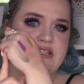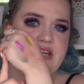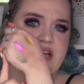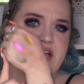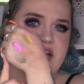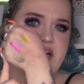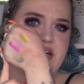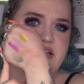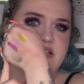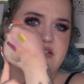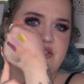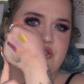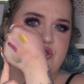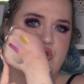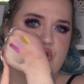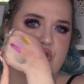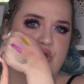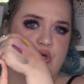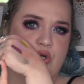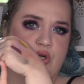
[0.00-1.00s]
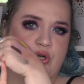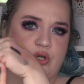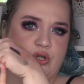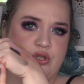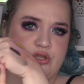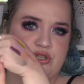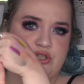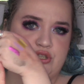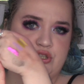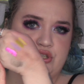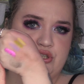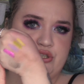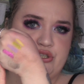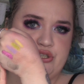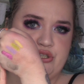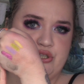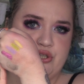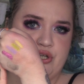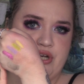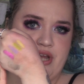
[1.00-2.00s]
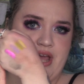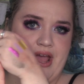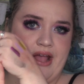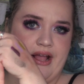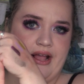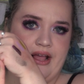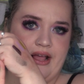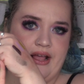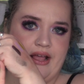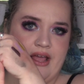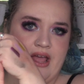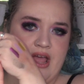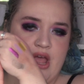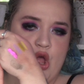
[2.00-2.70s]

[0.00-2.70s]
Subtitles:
It's just stunning.